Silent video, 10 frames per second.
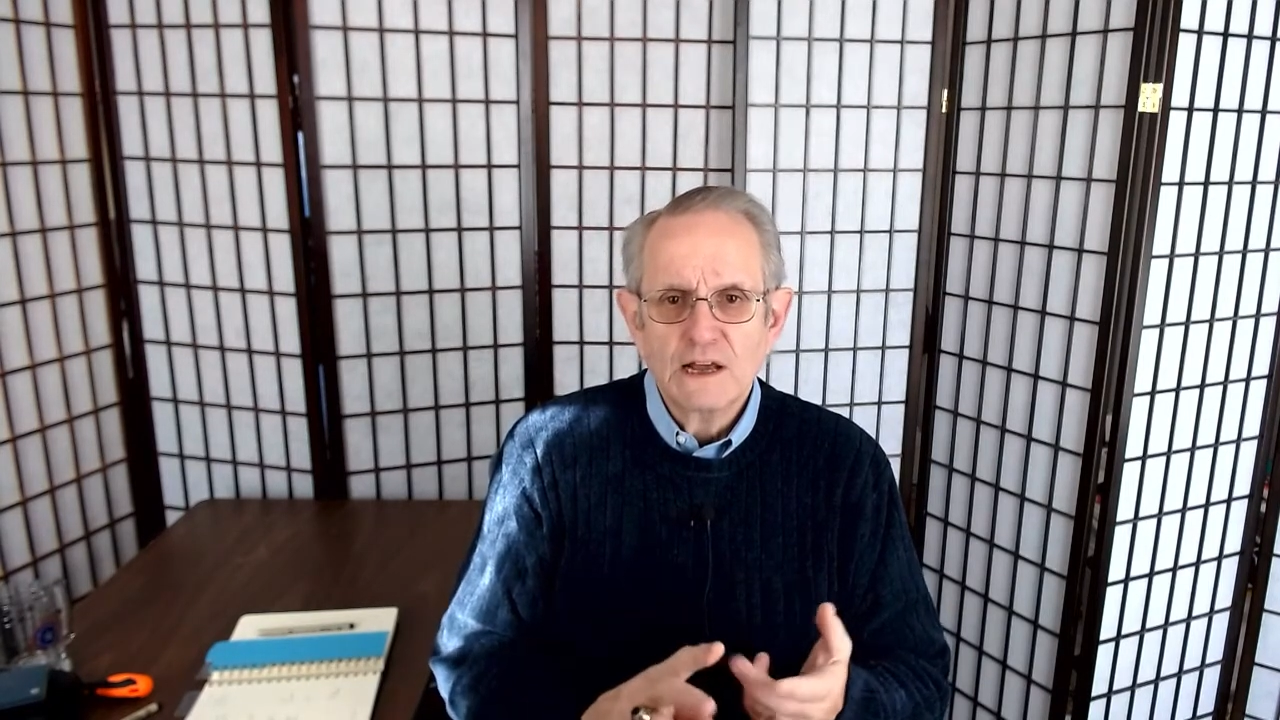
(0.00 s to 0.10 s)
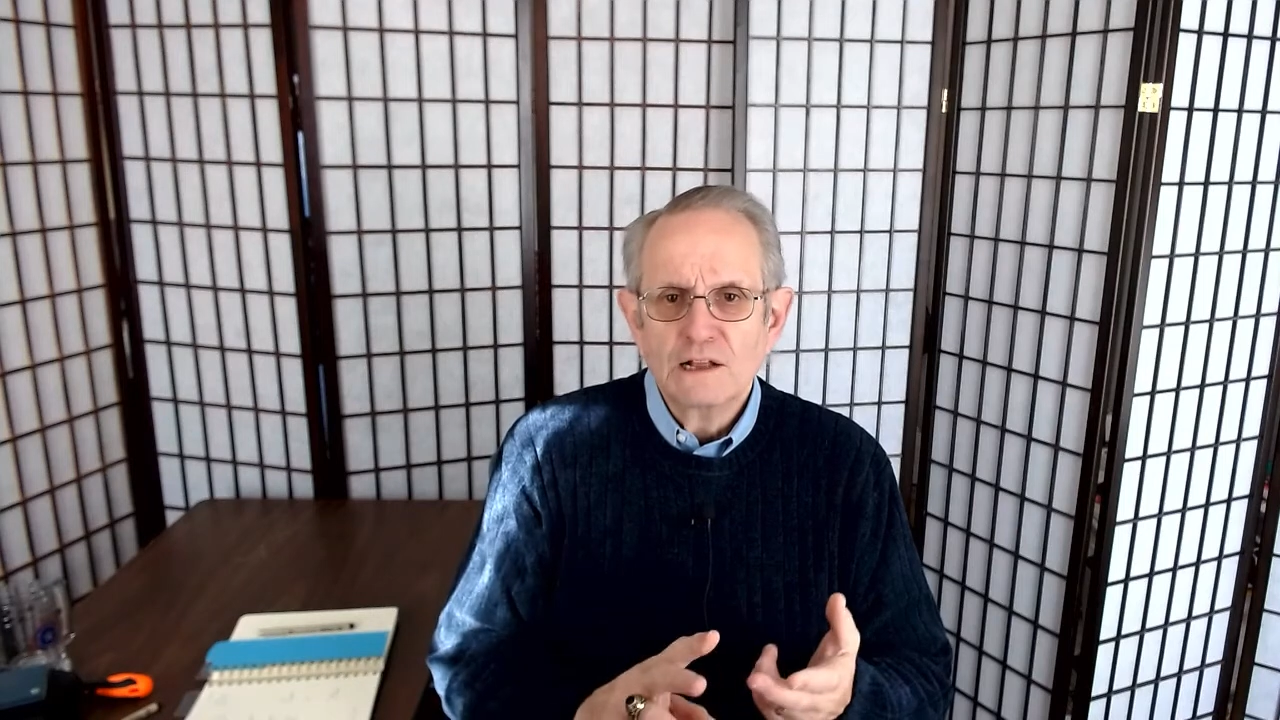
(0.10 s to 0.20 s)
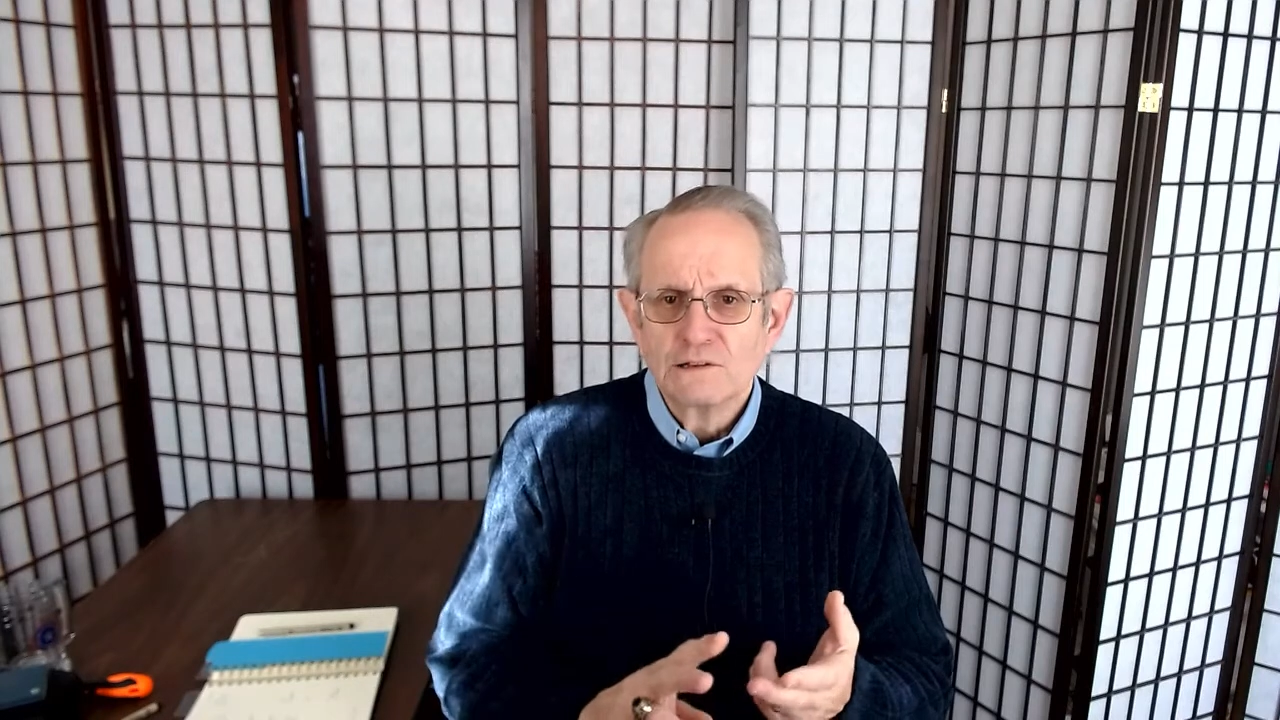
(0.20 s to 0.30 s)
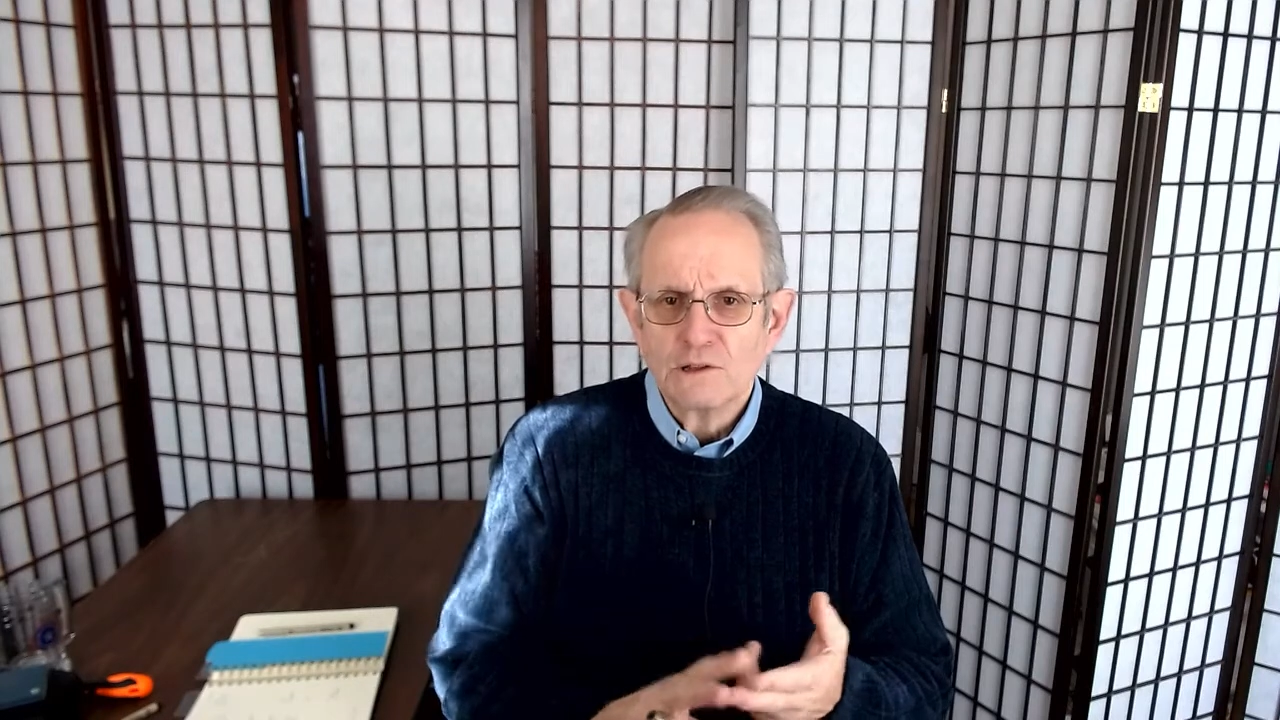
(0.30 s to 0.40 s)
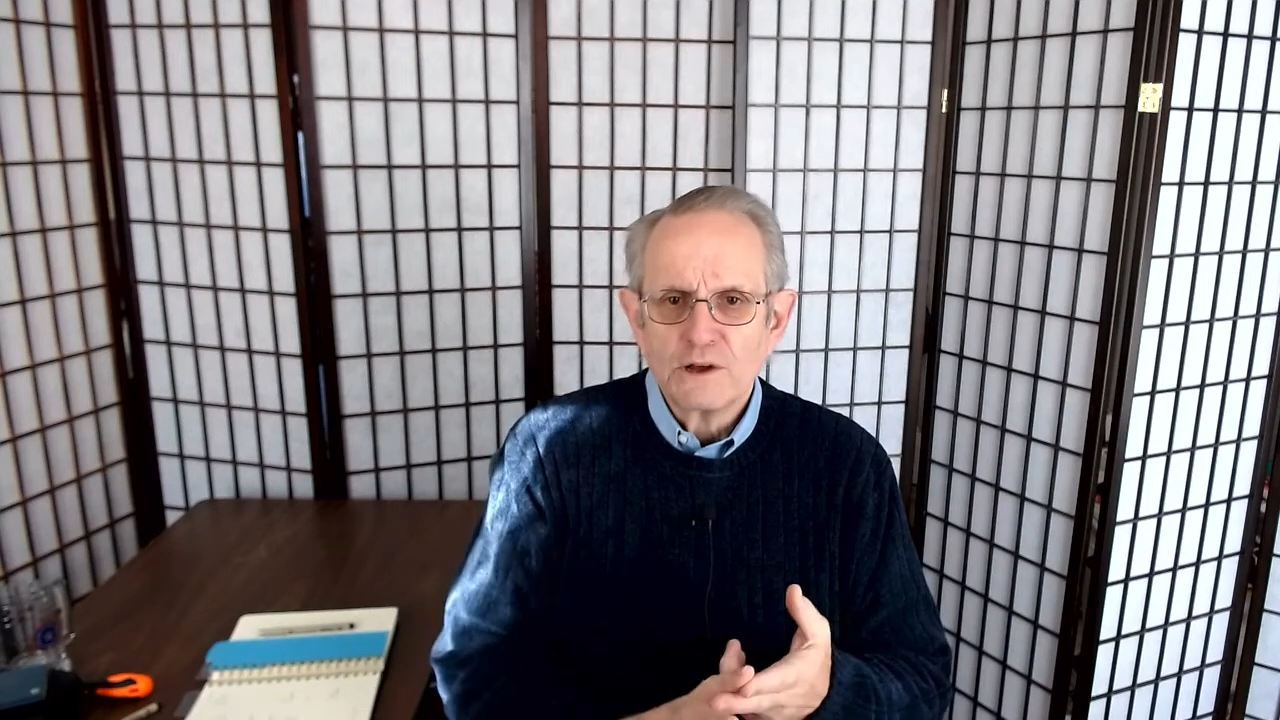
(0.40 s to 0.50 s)

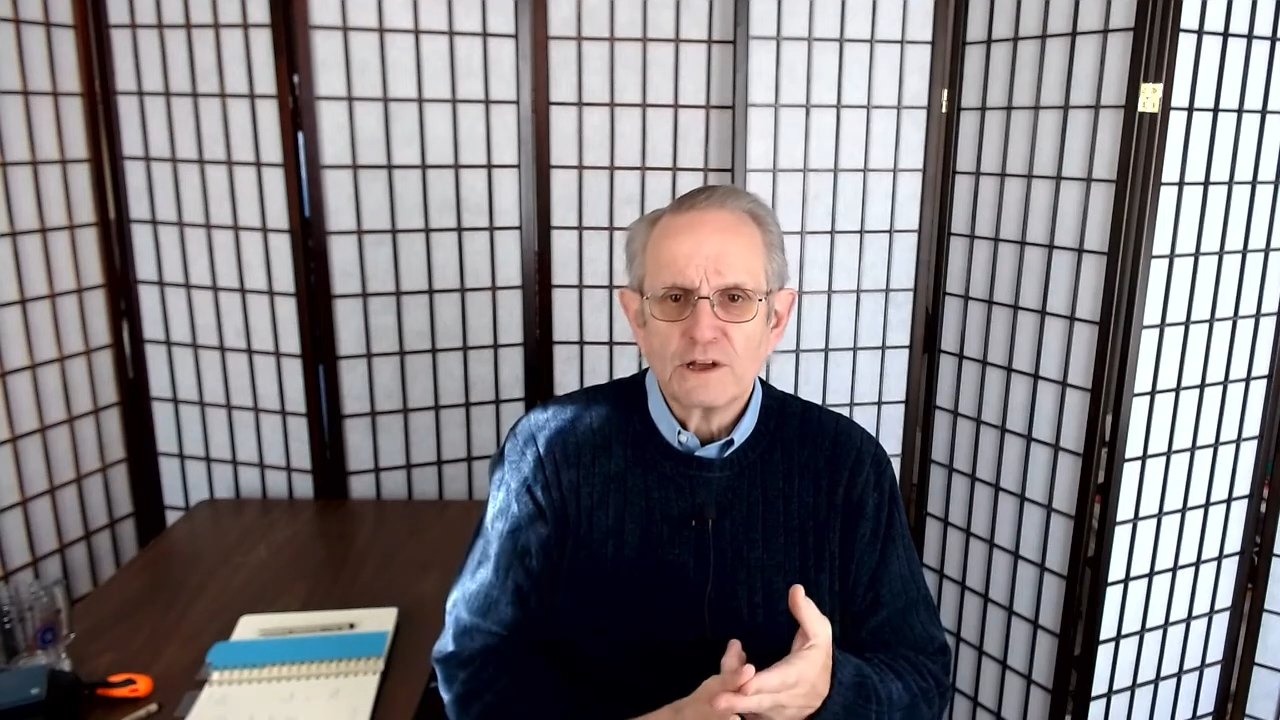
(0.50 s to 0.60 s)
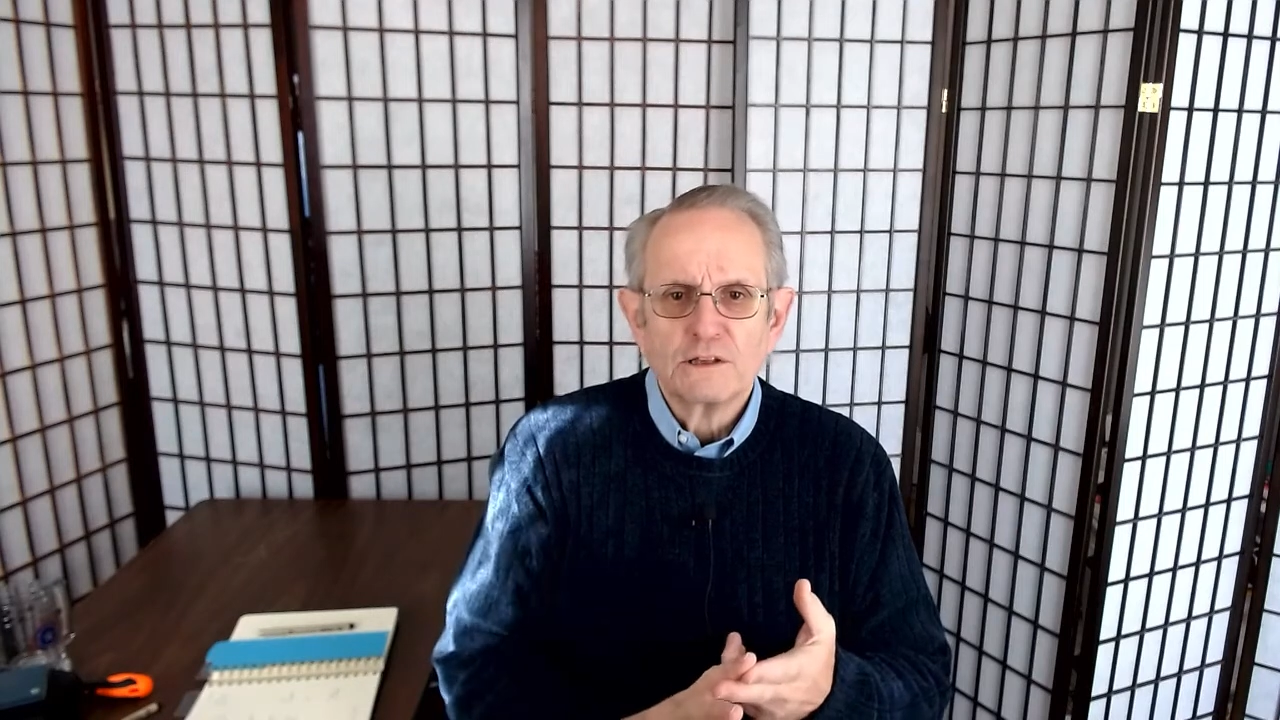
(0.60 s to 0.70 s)
look at the